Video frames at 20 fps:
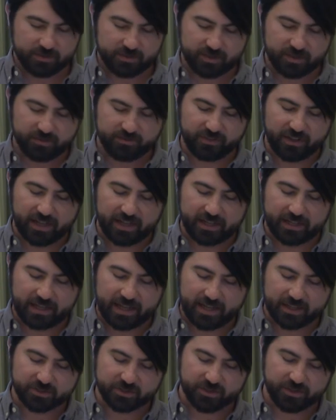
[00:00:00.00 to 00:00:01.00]
to define
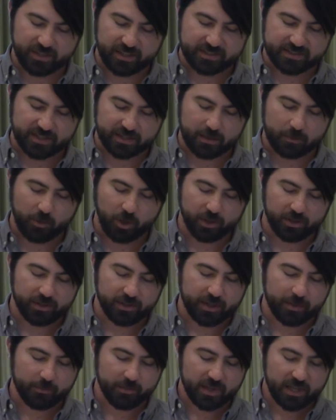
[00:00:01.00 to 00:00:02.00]
extra things that come
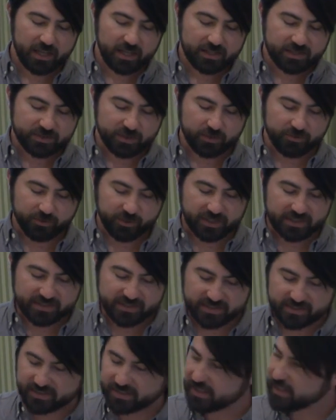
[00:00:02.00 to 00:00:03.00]
on them. So for
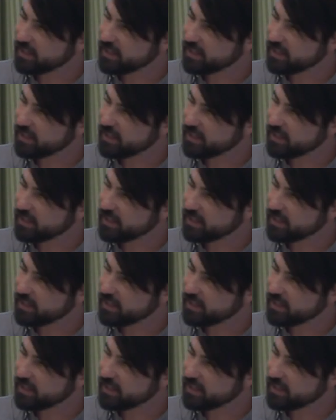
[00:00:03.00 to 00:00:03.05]
instance, in